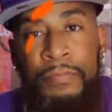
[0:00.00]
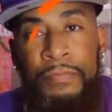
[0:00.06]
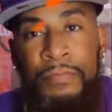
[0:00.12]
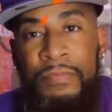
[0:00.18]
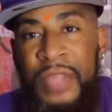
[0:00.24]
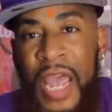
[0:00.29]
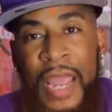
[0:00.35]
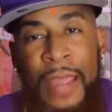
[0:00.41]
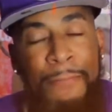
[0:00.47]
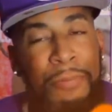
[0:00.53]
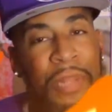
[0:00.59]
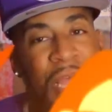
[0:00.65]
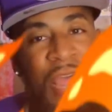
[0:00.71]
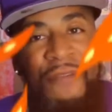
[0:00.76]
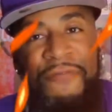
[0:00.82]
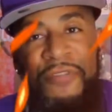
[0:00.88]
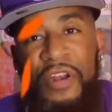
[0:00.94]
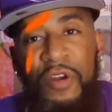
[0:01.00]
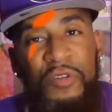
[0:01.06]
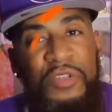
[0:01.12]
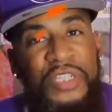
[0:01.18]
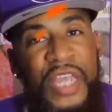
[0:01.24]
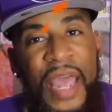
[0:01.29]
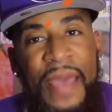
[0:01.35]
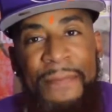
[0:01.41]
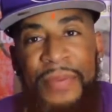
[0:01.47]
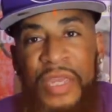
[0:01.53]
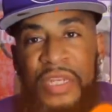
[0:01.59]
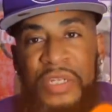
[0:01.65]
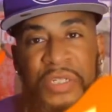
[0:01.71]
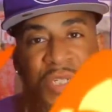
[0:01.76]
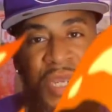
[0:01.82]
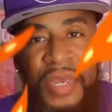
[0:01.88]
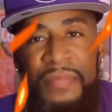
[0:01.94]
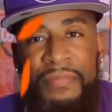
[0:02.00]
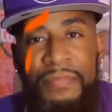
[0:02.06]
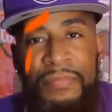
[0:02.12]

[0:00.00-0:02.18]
They ain't playing for no championship.